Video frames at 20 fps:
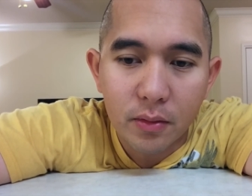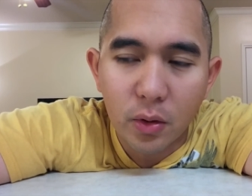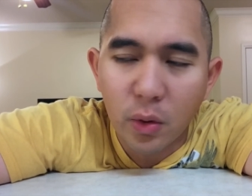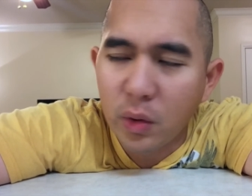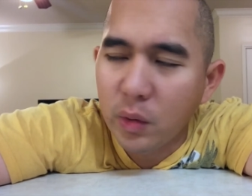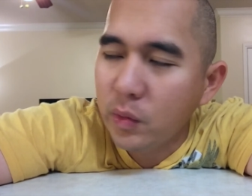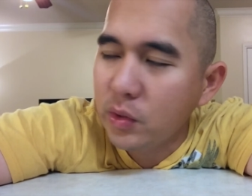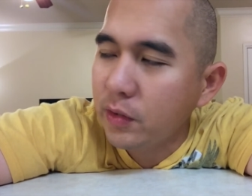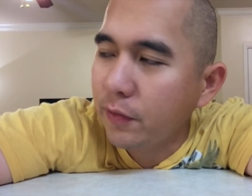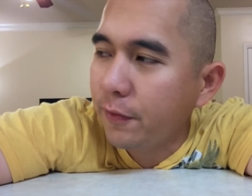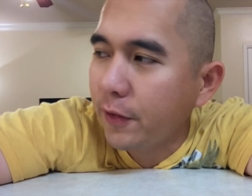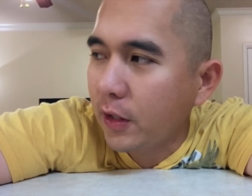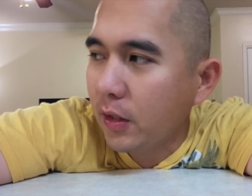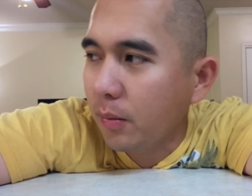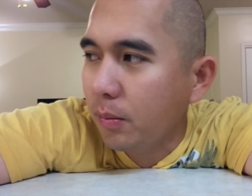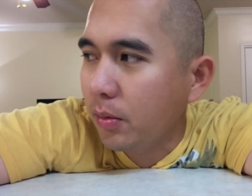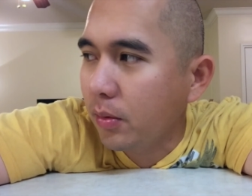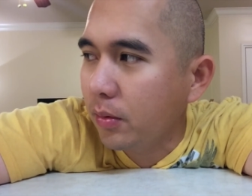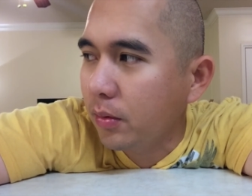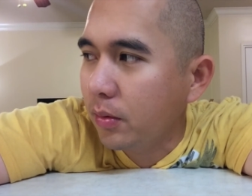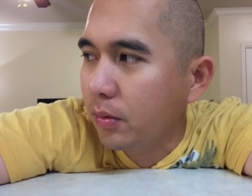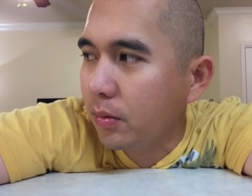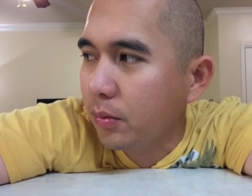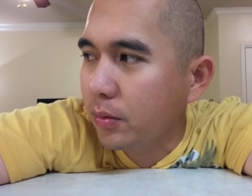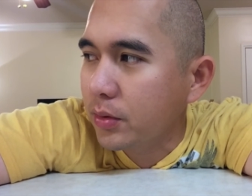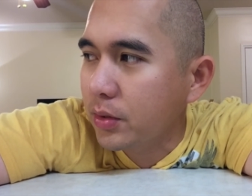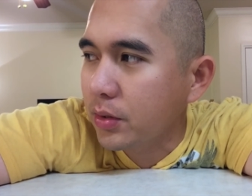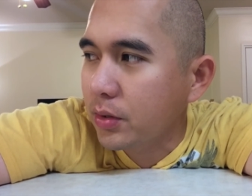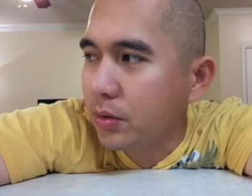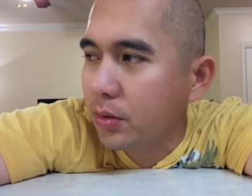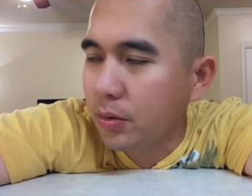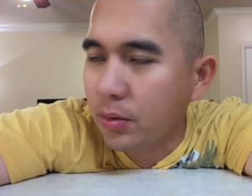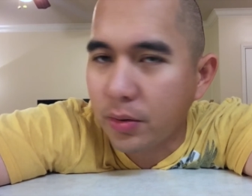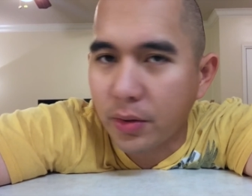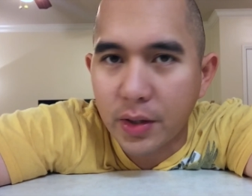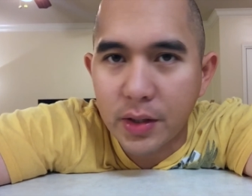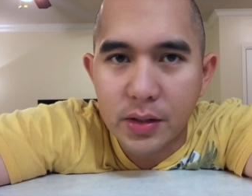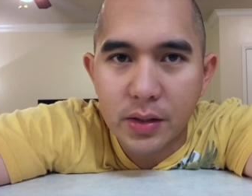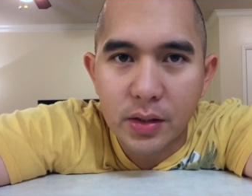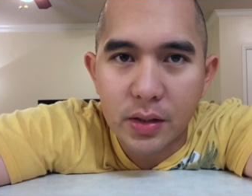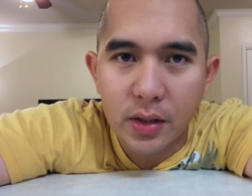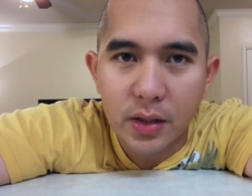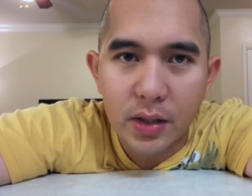No one was available just so crazy.